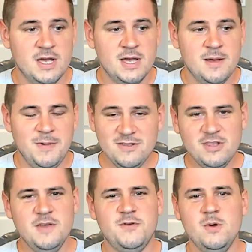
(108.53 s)

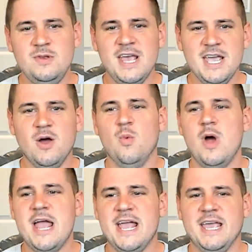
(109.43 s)
basically, if you take
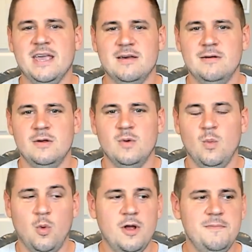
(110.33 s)
away
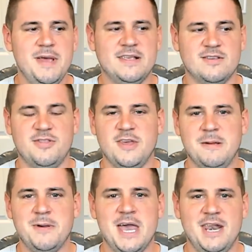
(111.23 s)
what makes a
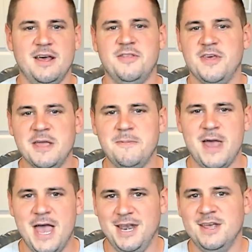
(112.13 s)

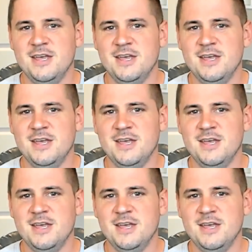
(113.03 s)
ThinkPad,